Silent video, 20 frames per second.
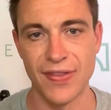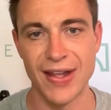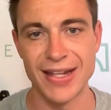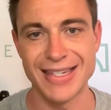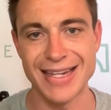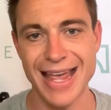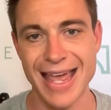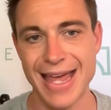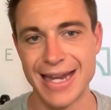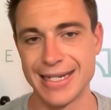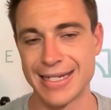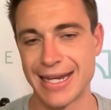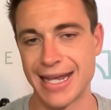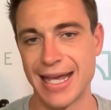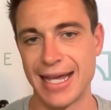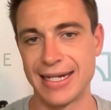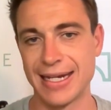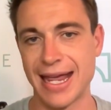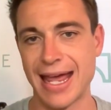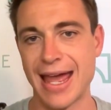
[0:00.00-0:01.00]
That's
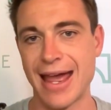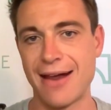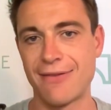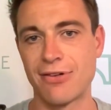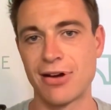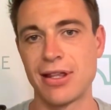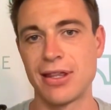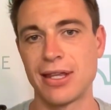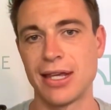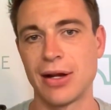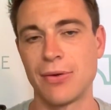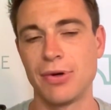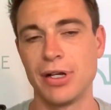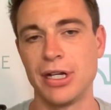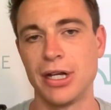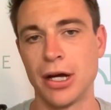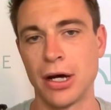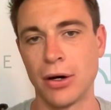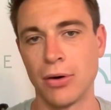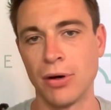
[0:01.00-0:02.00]
end-to-end, everything we
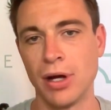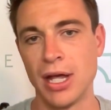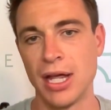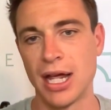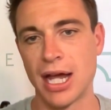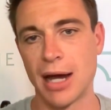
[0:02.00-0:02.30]
know